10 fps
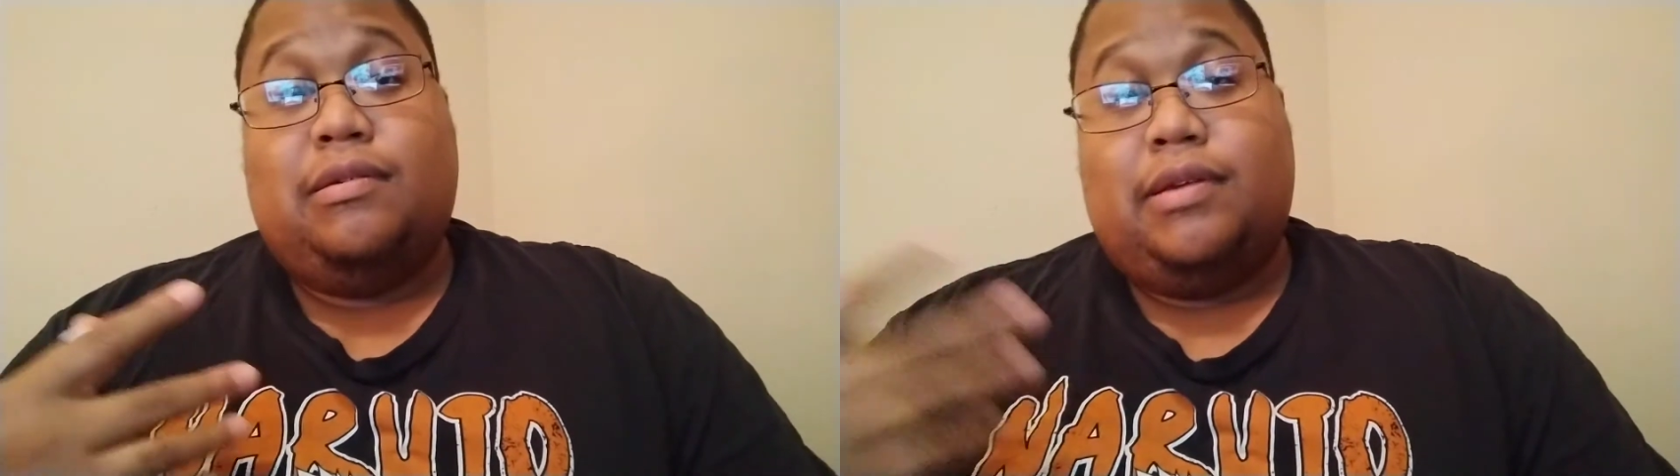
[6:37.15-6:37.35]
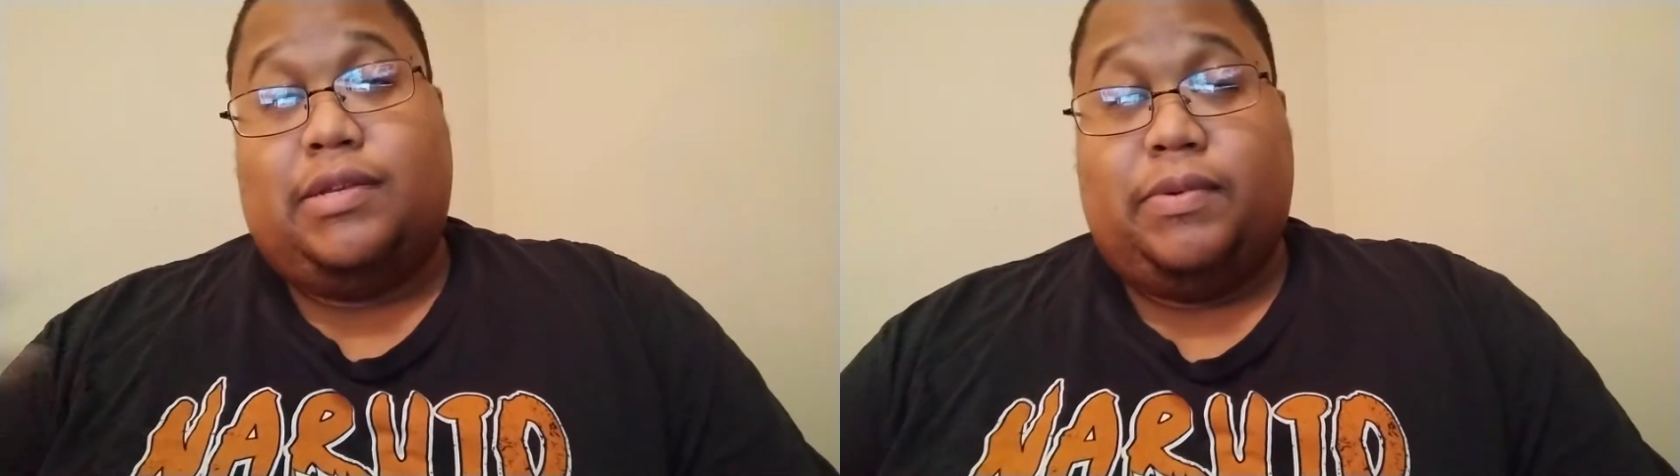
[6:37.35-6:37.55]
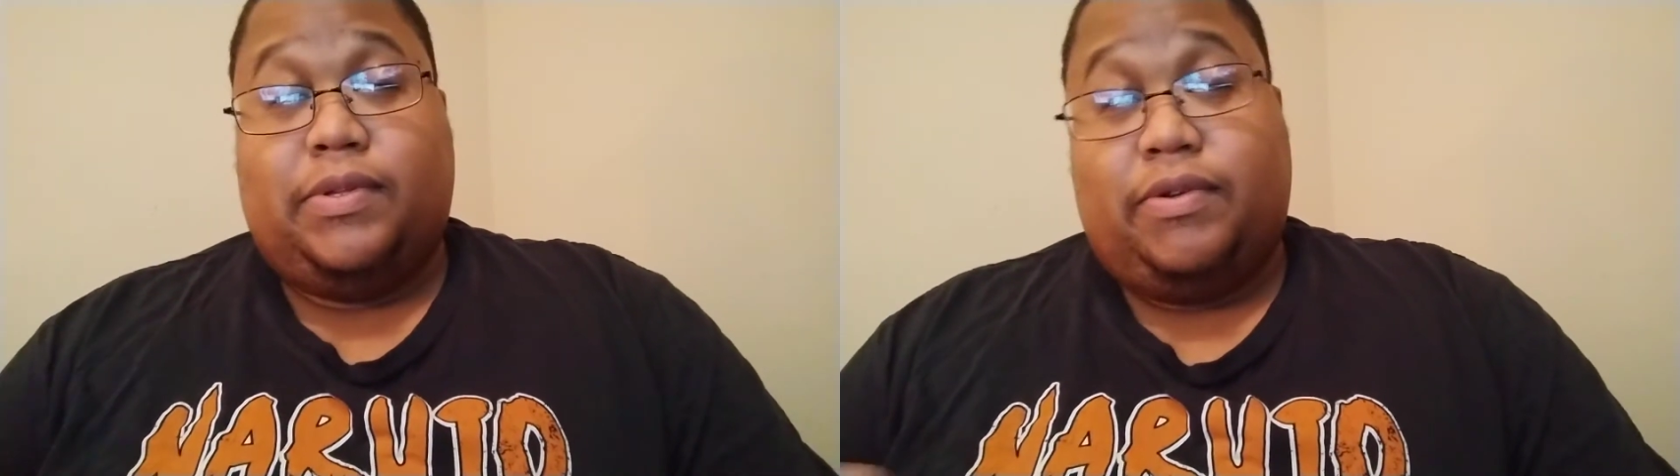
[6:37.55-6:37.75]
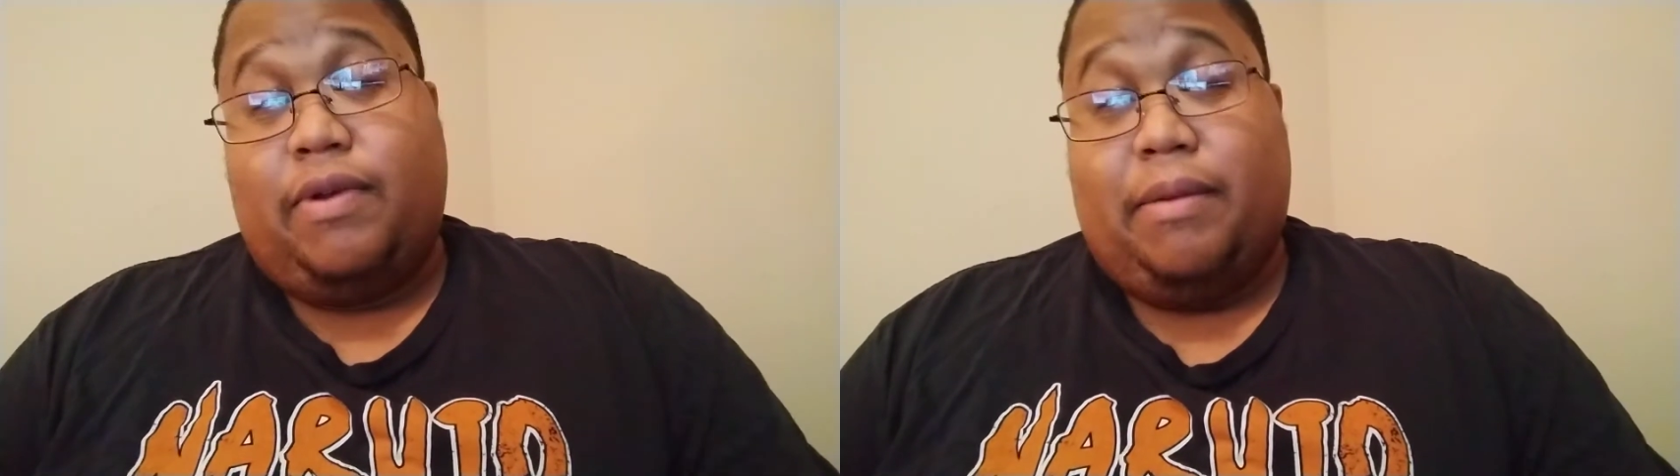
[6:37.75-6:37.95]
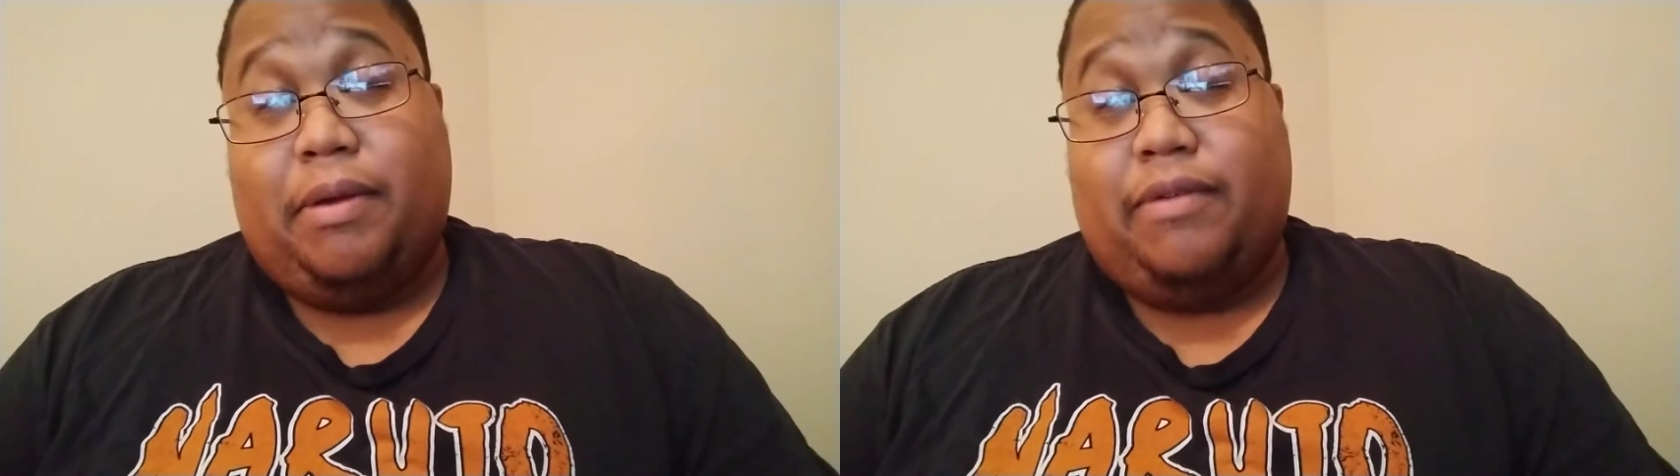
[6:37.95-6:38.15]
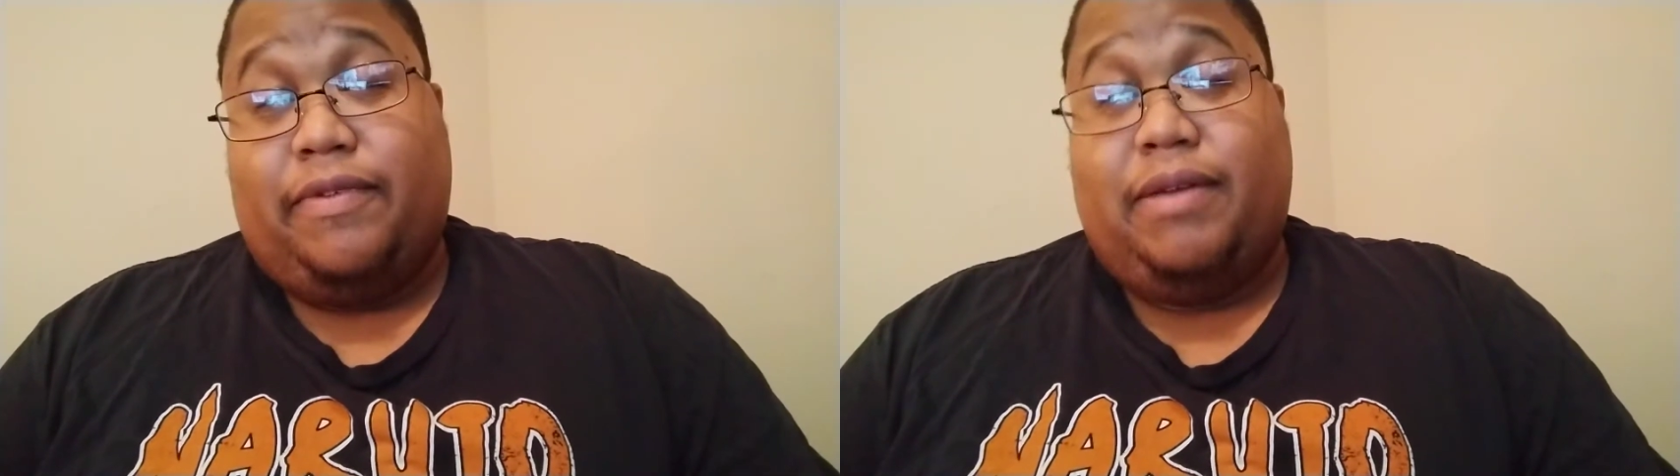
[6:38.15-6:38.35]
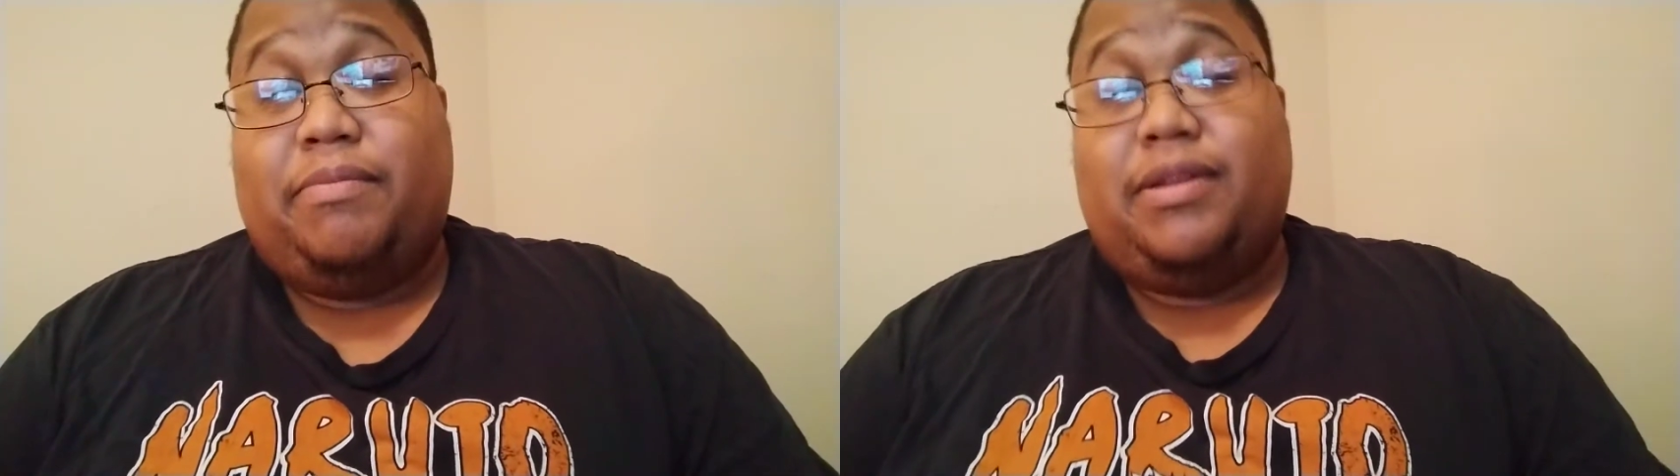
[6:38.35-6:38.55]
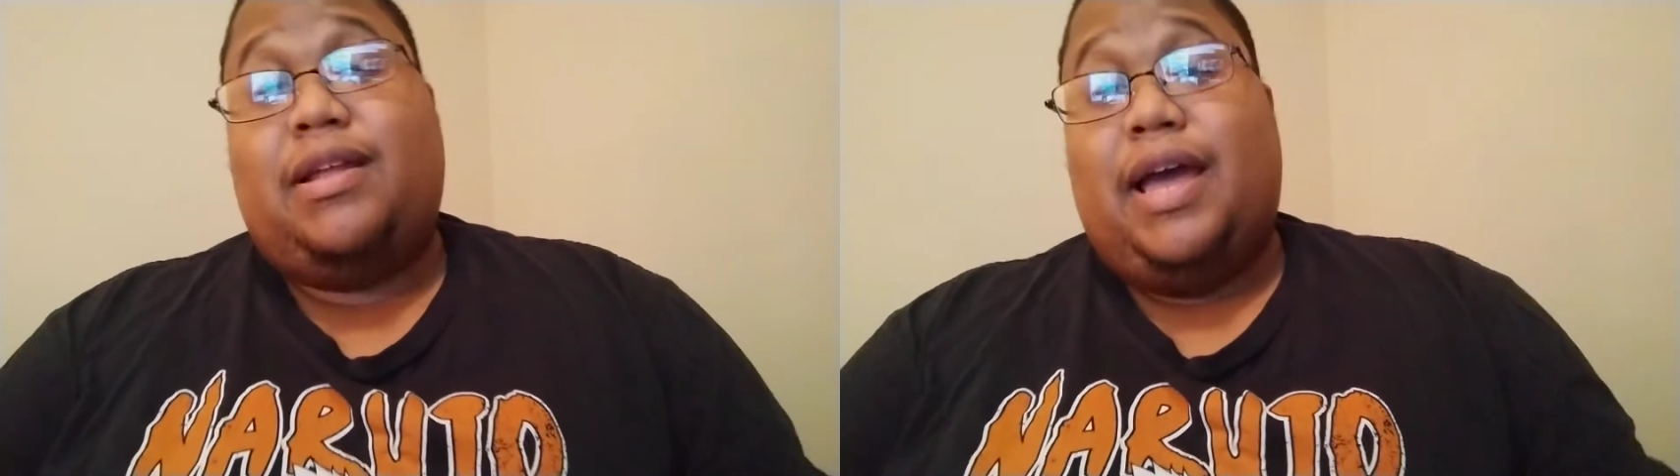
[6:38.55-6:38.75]
as well as a Greymon fan,
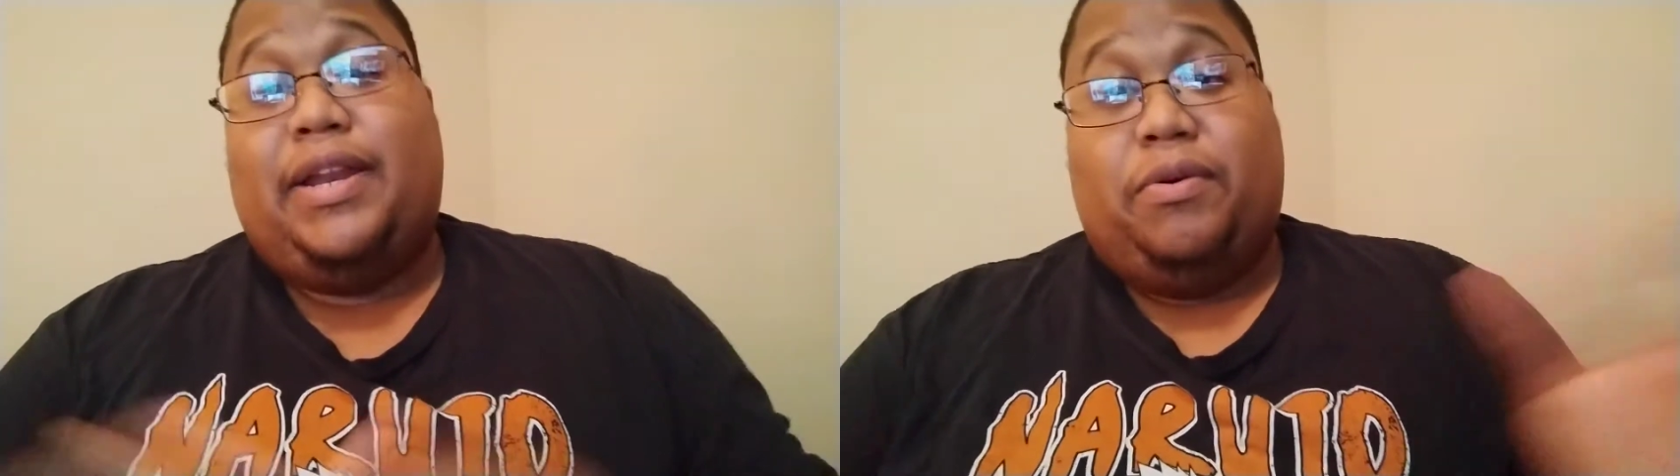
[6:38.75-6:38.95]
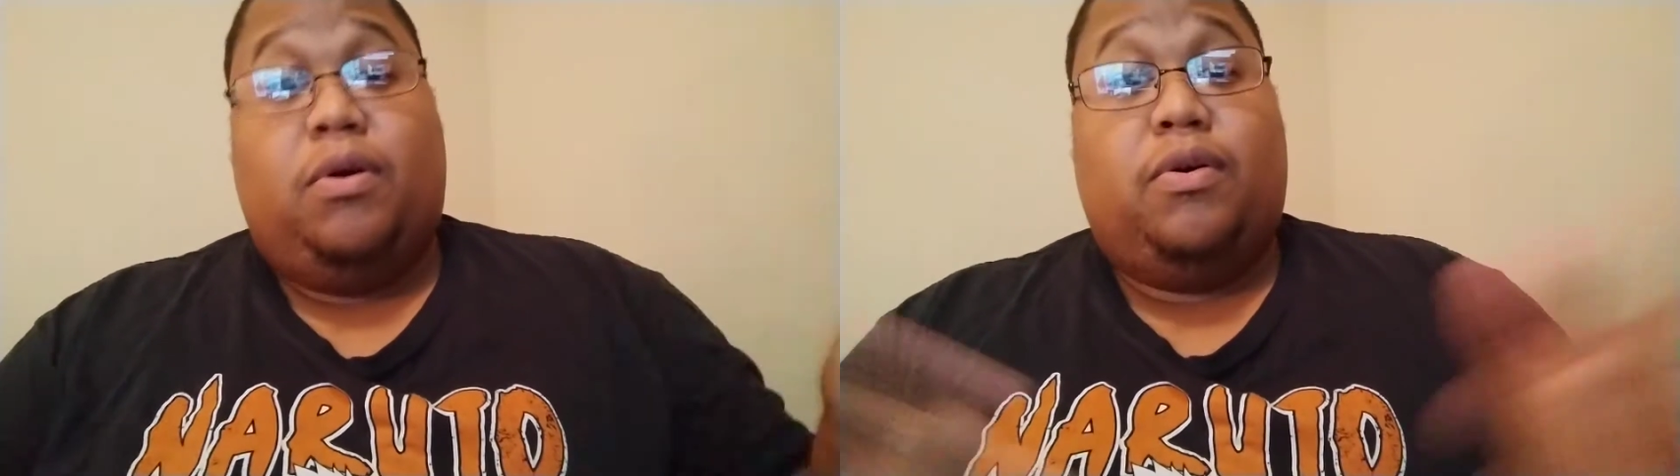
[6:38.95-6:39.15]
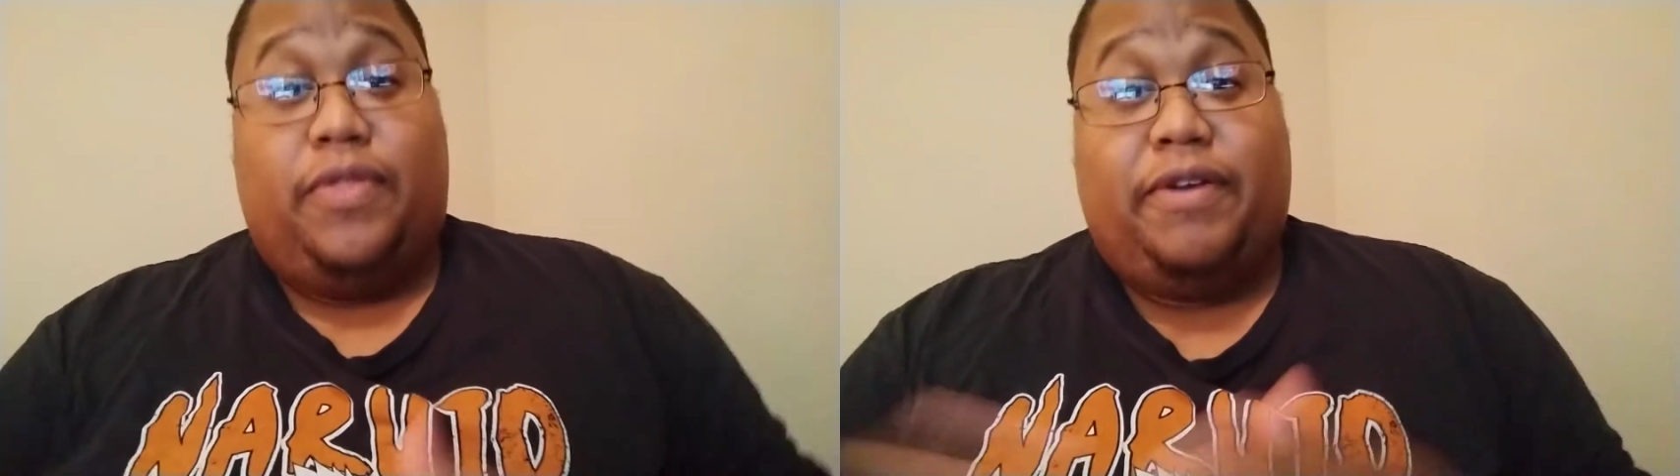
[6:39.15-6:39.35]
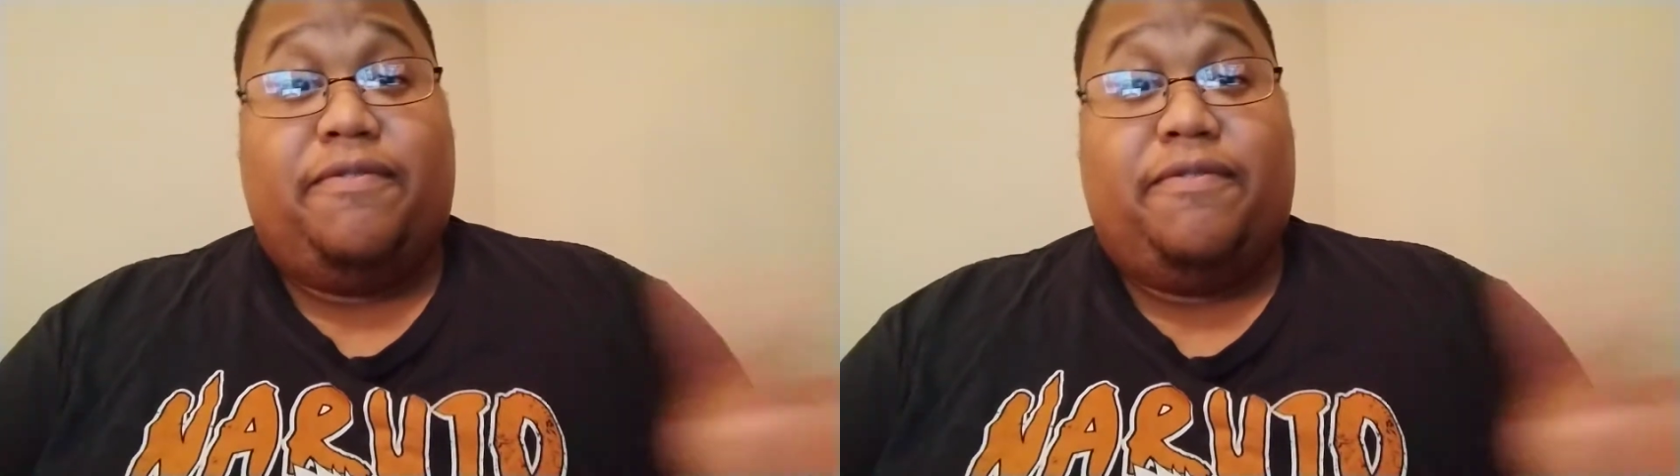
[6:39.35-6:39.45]
but I know